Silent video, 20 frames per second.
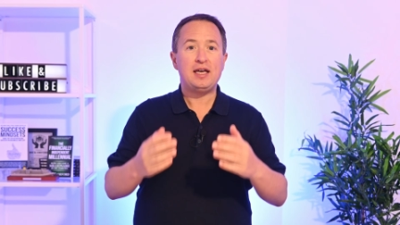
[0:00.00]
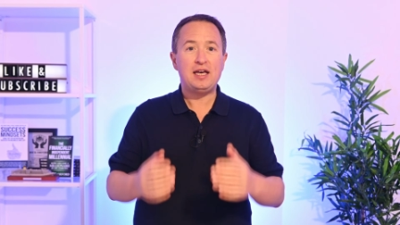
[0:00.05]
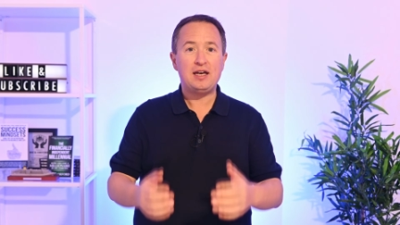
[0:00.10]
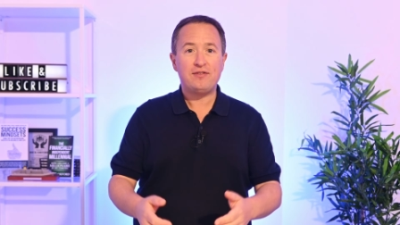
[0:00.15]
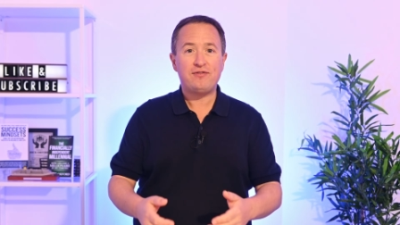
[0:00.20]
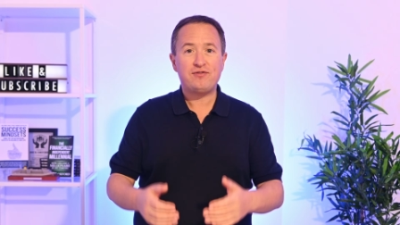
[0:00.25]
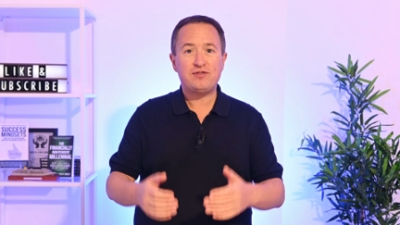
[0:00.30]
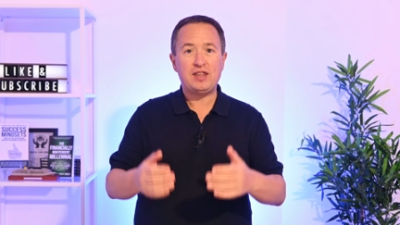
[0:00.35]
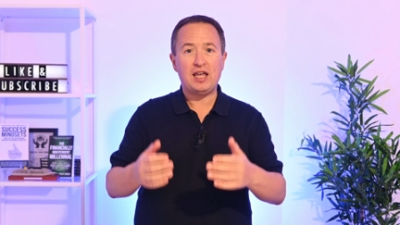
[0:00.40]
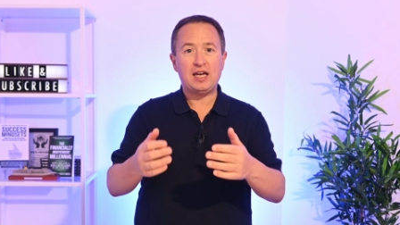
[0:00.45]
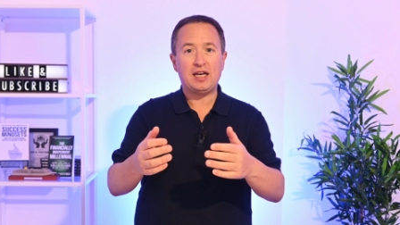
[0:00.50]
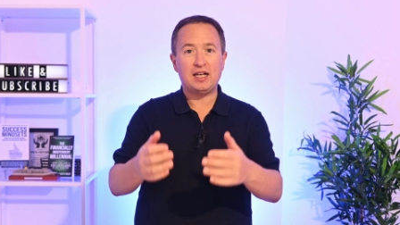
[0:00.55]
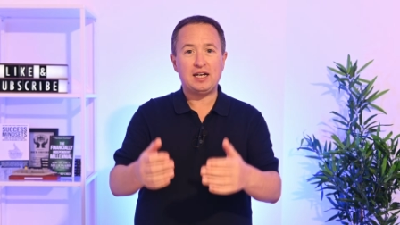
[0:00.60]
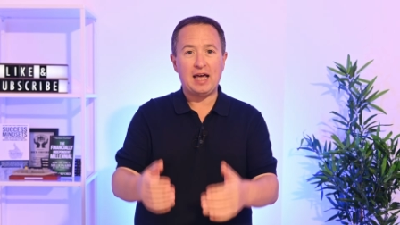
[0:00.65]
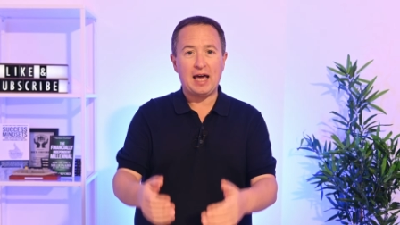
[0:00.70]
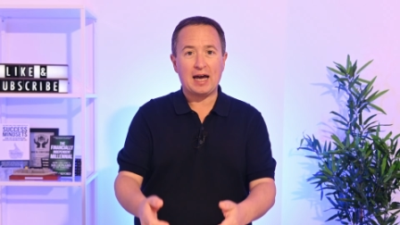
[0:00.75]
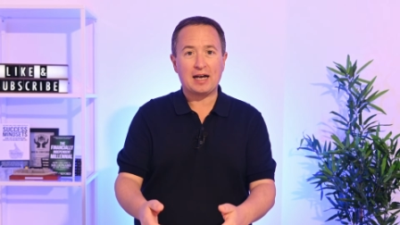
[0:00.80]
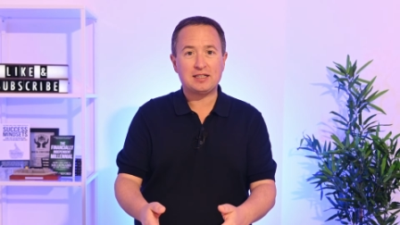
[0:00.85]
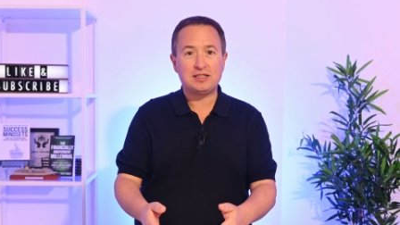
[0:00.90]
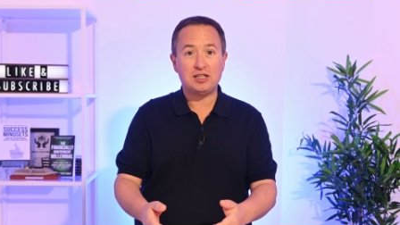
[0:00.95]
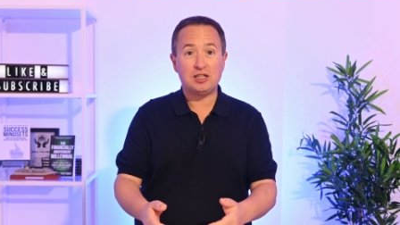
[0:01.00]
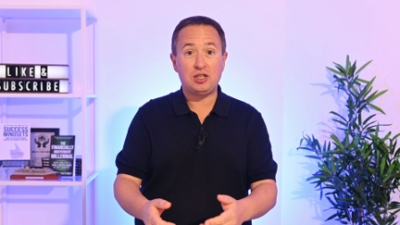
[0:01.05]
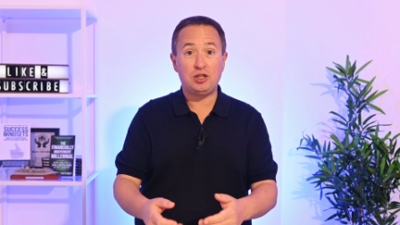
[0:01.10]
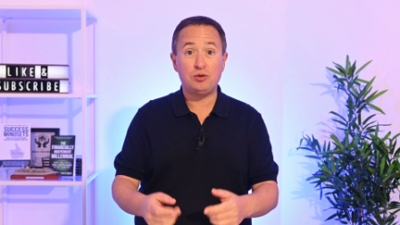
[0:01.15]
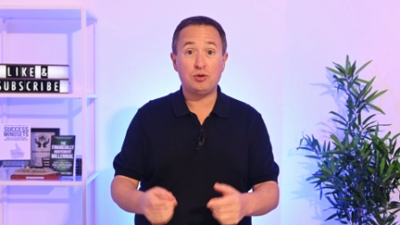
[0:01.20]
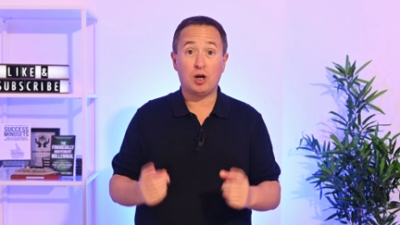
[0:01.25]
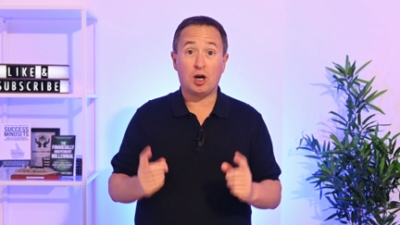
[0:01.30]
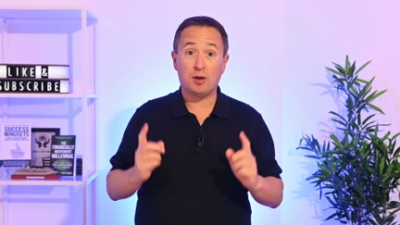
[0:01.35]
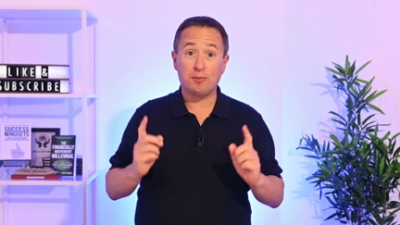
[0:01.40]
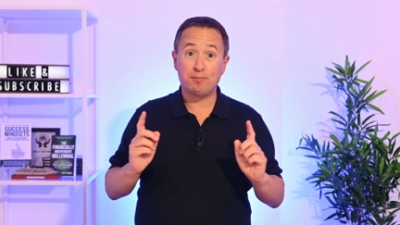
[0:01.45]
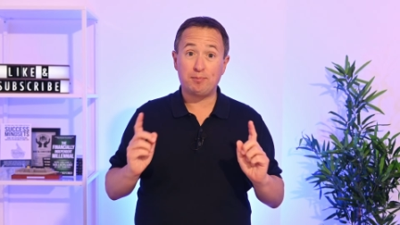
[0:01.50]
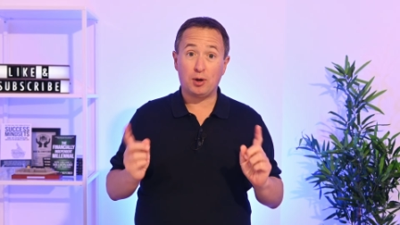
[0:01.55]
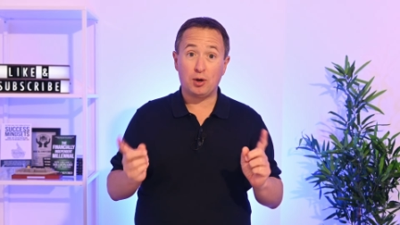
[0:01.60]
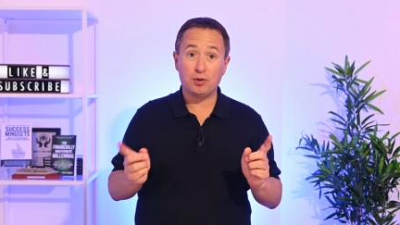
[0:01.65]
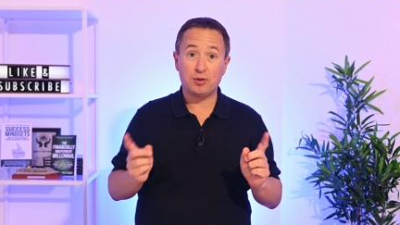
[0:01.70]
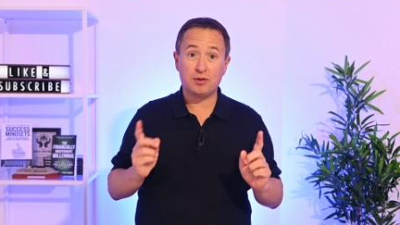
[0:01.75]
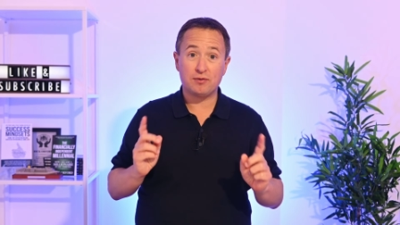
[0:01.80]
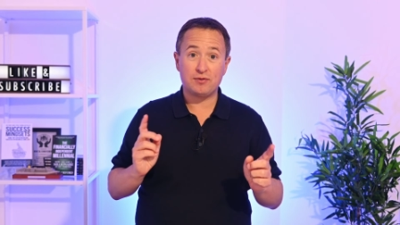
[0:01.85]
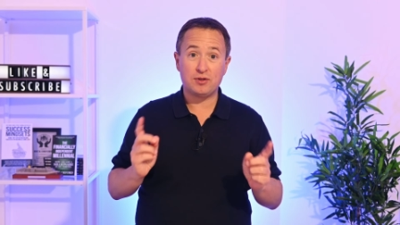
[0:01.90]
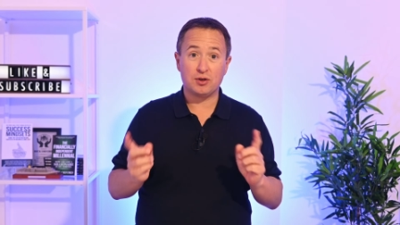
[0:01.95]
if they can execute on
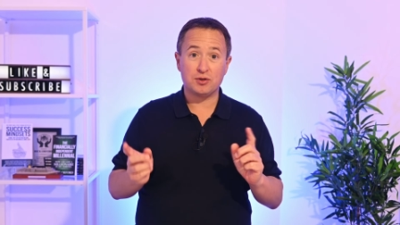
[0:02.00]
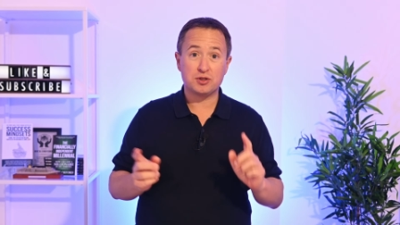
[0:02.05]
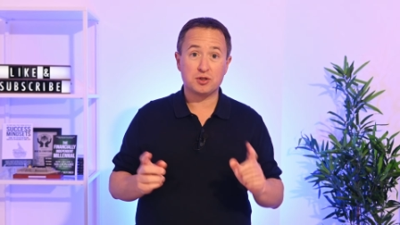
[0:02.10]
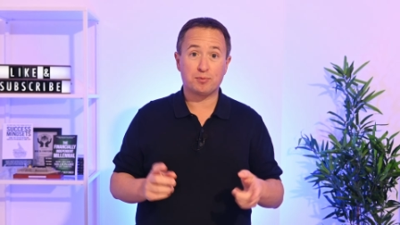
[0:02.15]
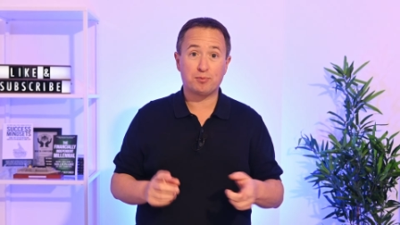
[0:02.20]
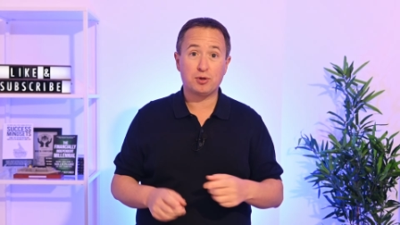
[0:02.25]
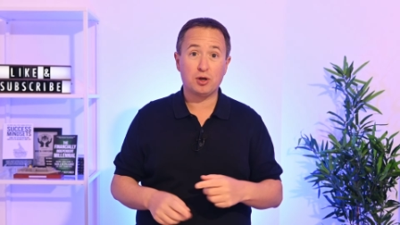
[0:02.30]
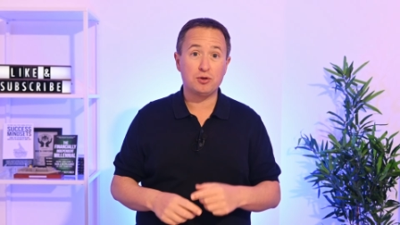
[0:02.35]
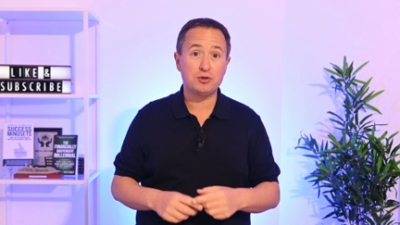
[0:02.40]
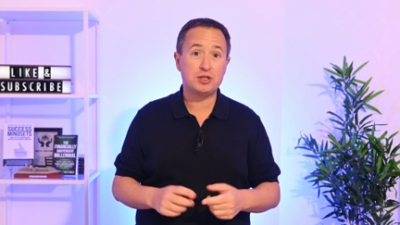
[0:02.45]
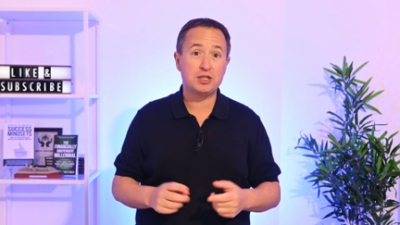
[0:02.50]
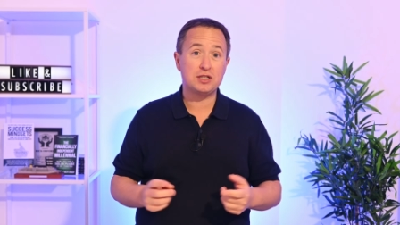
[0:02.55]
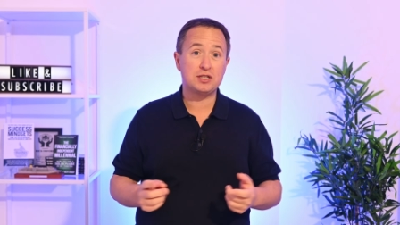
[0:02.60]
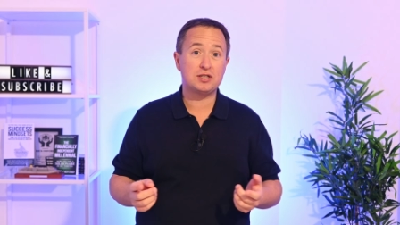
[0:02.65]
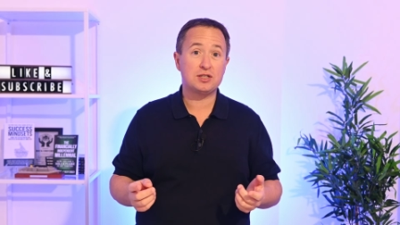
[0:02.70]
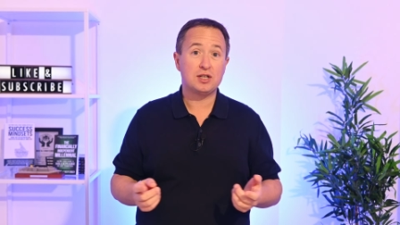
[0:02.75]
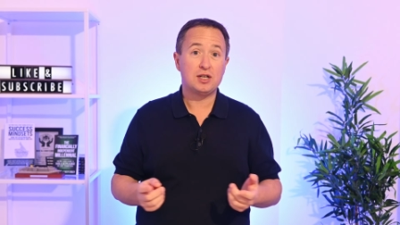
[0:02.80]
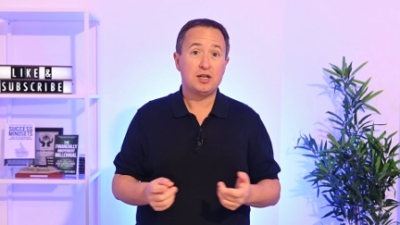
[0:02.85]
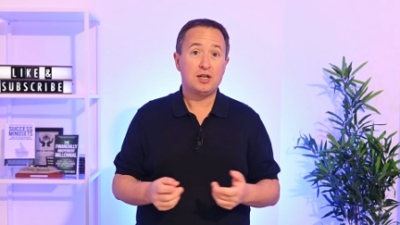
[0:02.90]
both of those approaches,